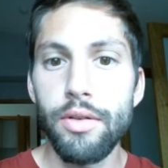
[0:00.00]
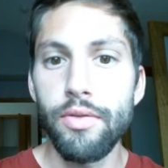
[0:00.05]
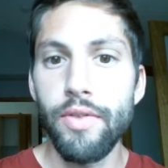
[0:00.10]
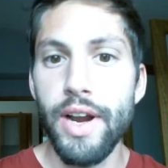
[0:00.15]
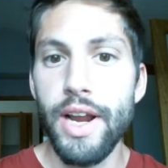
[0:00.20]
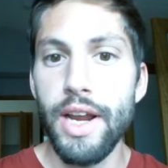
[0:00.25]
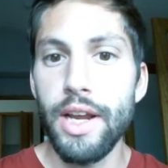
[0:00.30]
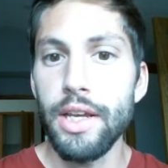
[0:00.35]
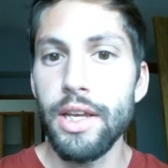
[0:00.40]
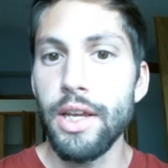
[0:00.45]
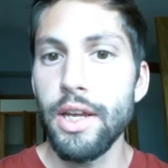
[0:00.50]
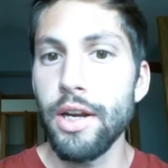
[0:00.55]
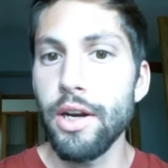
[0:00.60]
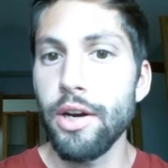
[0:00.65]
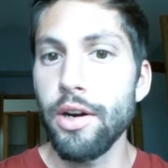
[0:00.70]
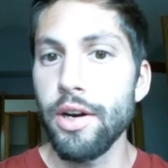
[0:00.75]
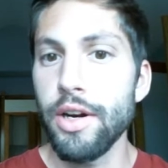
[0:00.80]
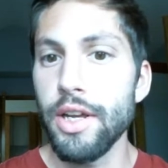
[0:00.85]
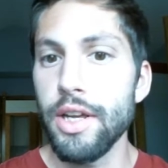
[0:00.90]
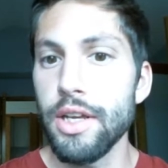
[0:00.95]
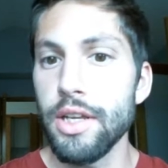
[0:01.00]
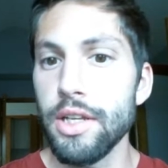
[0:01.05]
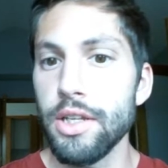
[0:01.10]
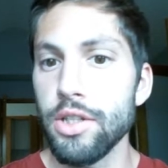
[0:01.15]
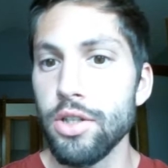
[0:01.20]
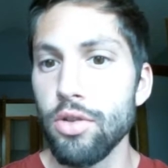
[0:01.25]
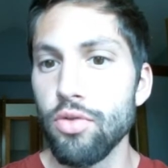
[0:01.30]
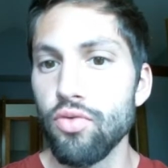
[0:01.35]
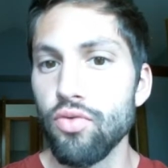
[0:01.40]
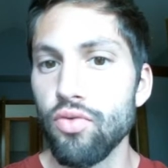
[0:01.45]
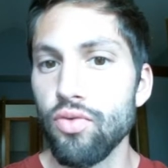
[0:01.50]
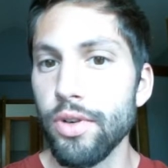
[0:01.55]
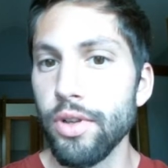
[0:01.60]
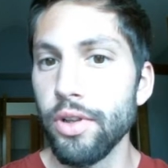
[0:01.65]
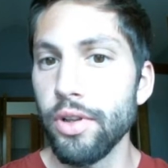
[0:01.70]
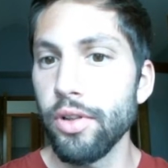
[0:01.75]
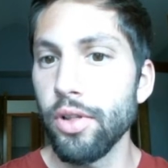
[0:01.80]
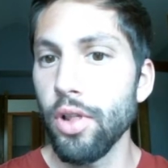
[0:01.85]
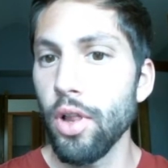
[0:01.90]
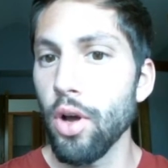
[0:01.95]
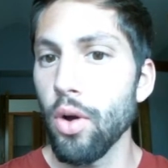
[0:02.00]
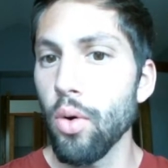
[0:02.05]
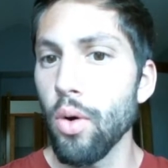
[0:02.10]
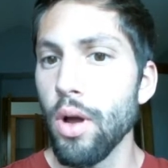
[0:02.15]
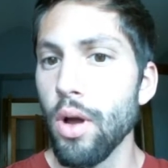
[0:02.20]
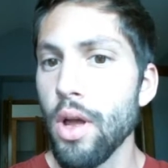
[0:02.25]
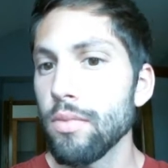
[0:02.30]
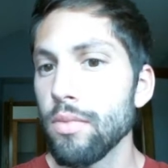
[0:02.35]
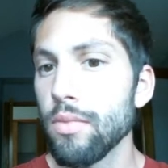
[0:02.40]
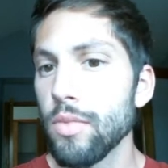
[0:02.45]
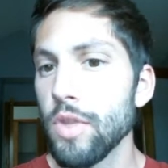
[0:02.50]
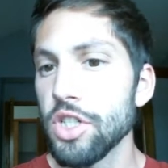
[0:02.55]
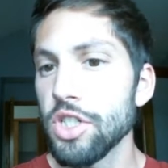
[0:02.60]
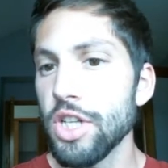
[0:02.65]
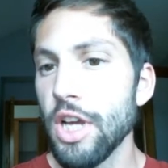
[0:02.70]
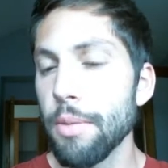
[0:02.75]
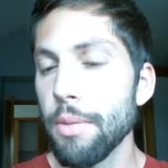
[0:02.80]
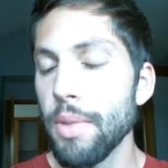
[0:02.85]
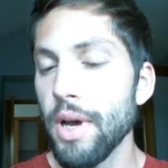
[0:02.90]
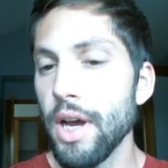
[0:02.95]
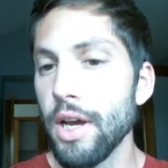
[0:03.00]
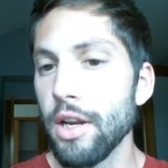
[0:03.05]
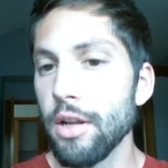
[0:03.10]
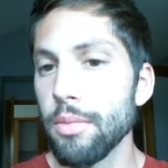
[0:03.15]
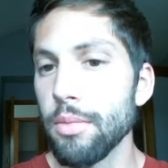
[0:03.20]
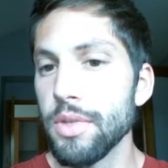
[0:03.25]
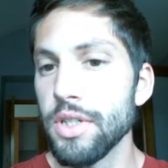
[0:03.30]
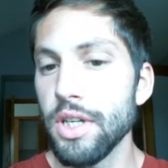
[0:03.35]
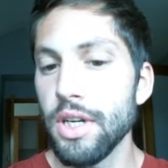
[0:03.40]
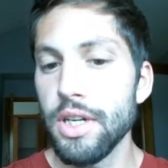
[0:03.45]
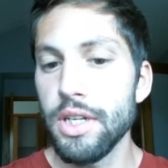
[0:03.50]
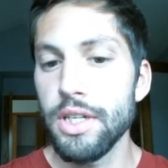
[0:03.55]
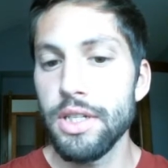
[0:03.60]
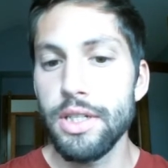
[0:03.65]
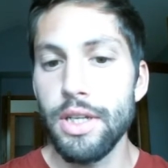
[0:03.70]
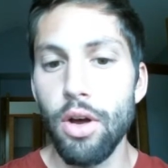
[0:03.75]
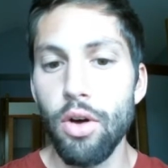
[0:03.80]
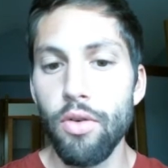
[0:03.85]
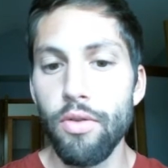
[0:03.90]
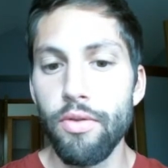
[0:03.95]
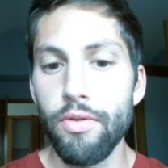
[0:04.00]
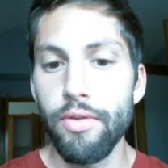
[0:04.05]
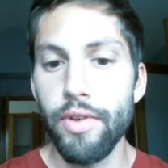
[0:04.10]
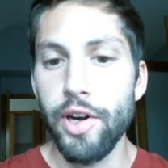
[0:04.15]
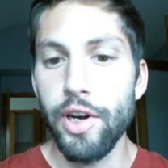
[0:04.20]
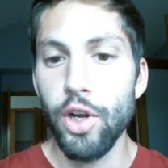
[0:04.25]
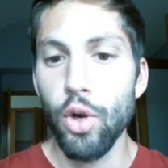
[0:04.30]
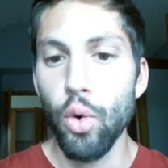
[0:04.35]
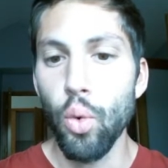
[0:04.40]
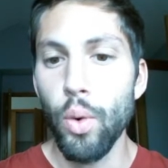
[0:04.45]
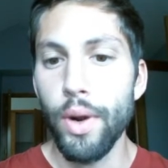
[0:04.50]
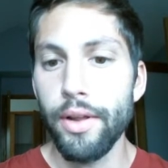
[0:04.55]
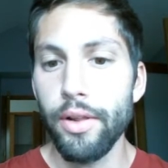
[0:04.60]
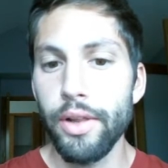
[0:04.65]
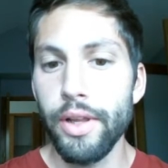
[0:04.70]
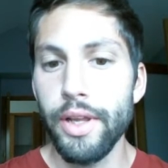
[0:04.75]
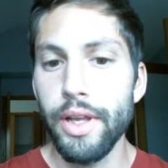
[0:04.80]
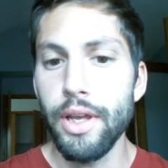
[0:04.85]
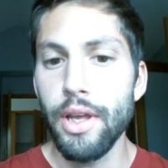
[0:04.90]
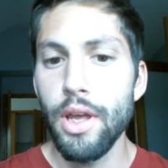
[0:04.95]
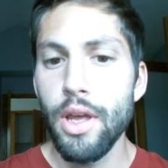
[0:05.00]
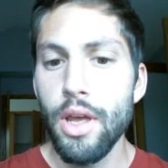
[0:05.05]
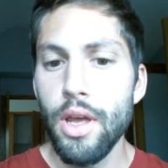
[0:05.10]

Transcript: rank here is really low. This type of item is going to sell very quickly.